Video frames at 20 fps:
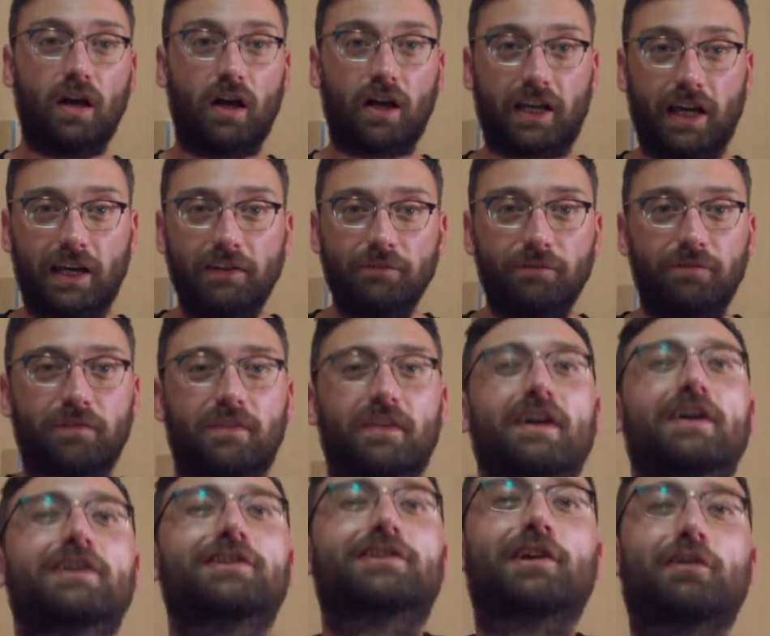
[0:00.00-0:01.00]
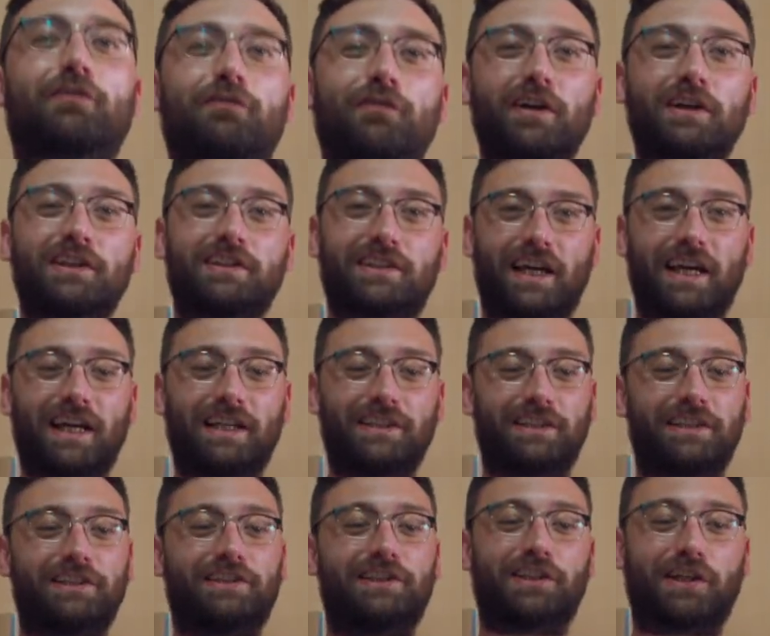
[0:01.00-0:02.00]
Okay, so the first
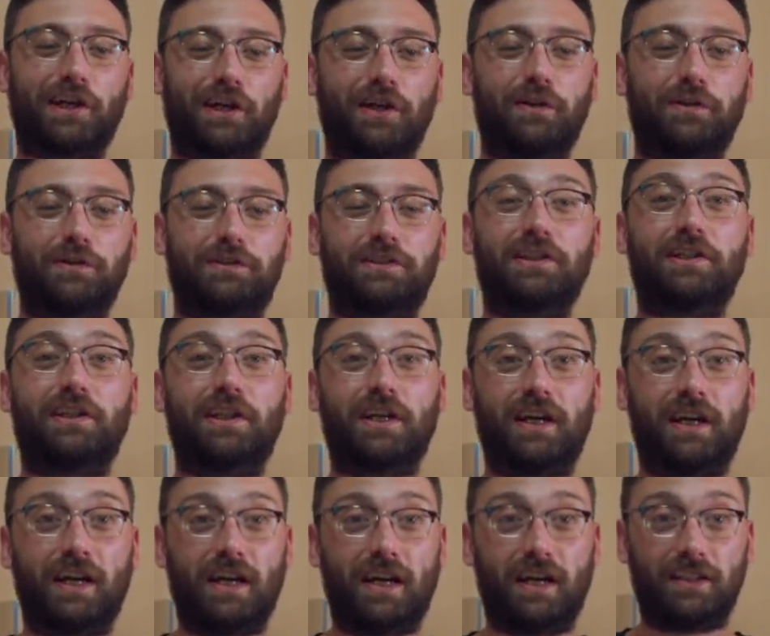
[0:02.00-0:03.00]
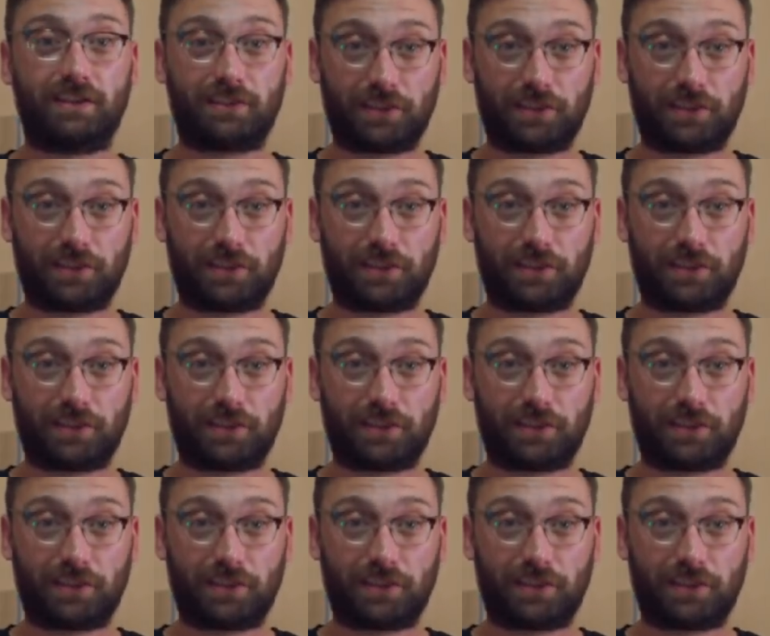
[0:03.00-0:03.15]
stage is to go to the